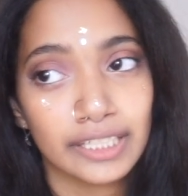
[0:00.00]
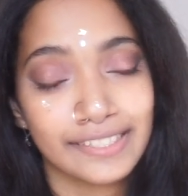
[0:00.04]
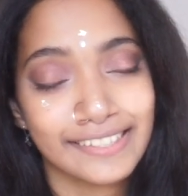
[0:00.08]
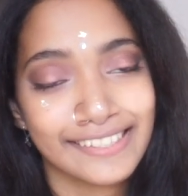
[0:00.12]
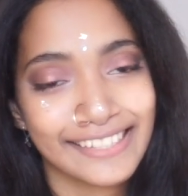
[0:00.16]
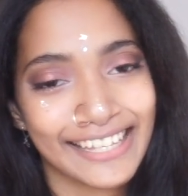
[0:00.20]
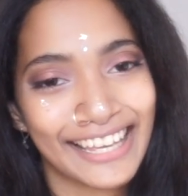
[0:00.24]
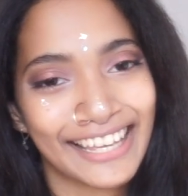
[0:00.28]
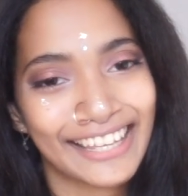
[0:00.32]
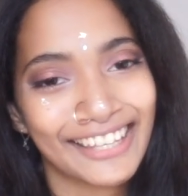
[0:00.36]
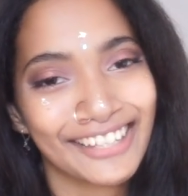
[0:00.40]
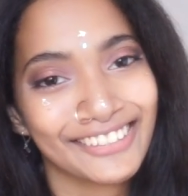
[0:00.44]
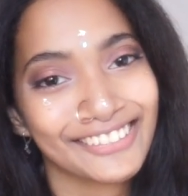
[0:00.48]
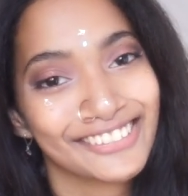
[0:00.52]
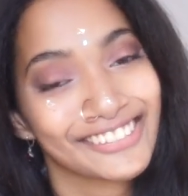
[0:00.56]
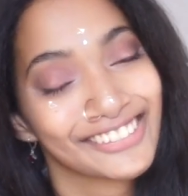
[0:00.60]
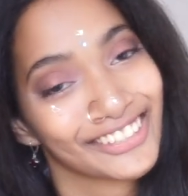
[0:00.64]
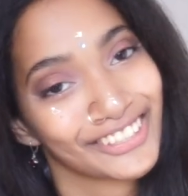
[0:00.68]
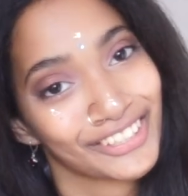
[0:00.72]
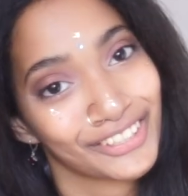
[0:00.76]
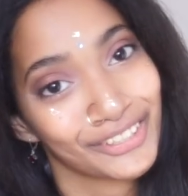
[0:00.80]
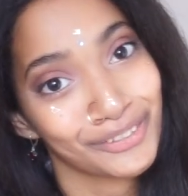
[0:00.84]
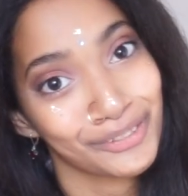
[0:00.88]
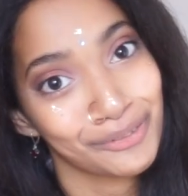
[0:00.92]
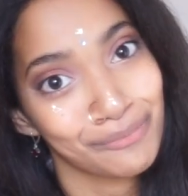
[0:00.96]
It
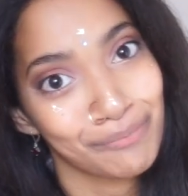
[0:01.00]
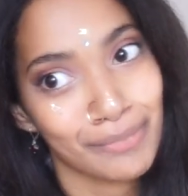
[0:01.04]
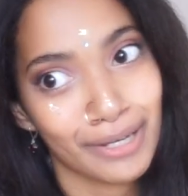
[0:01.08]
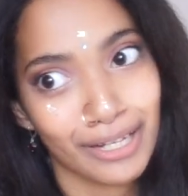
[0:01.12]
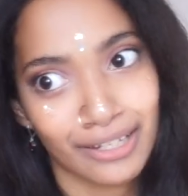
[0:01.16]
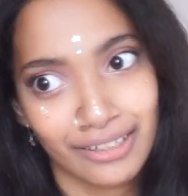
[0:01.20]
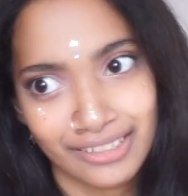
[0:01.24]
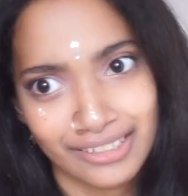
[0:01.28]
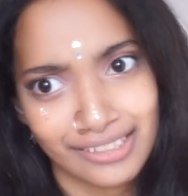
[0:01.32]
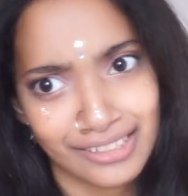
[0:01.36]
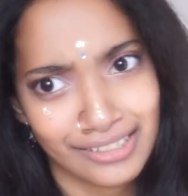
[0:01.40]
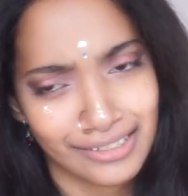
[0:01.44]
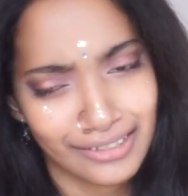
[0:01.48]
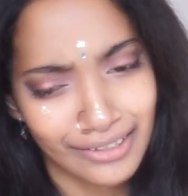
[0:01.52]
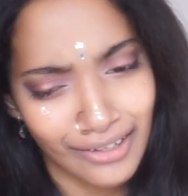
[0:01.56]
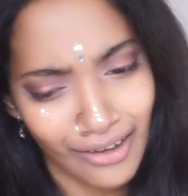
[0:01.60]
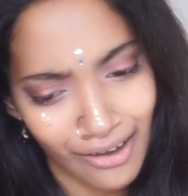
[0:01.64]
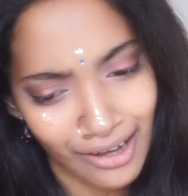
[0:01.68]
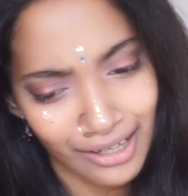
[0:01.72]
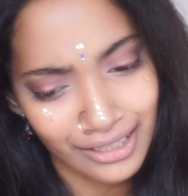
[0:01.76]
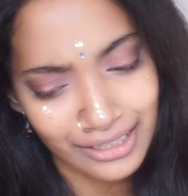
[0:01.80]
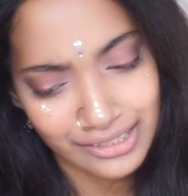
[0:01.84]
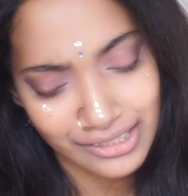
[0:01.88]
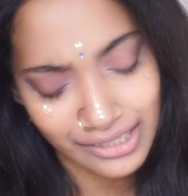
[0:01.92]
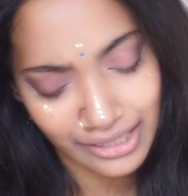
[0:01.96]
sounds cute, but it's
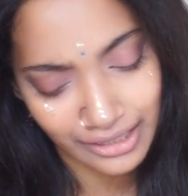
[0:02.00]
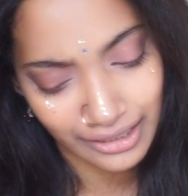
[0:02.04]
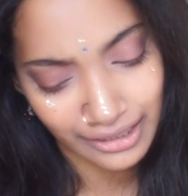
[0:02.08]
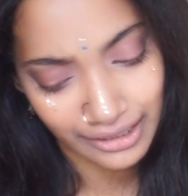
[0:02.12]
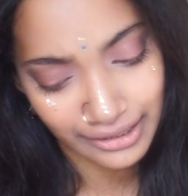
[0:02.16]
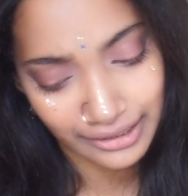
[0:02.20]
not.